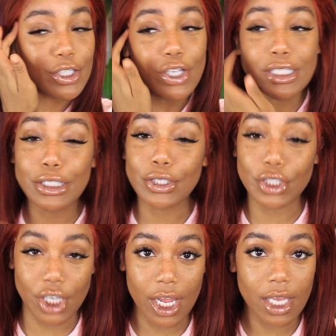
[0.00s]
a little
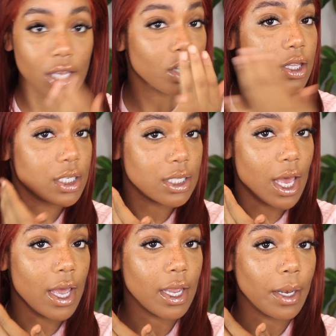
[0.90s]
janky on this
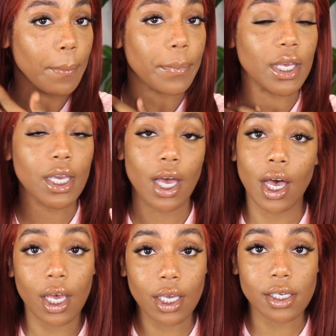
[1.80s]
side
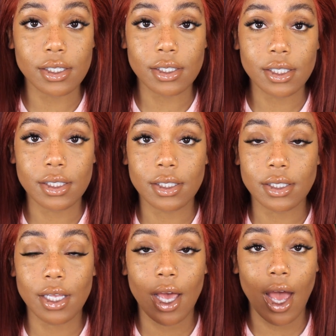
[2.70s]

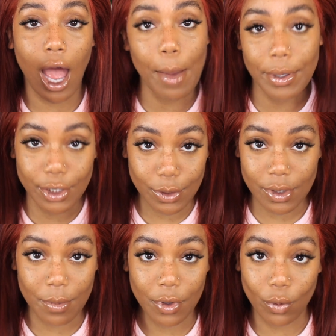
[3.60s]
because I'm about to do
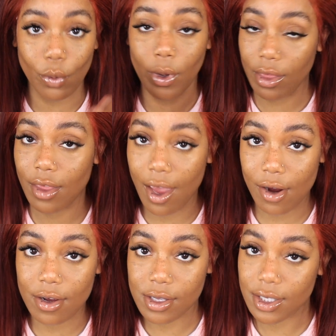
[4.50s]
something with the
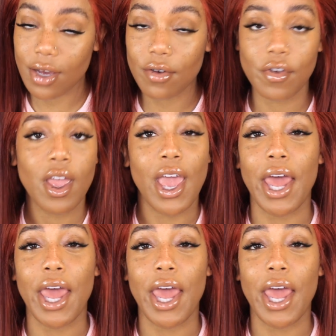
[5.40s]
hair itself,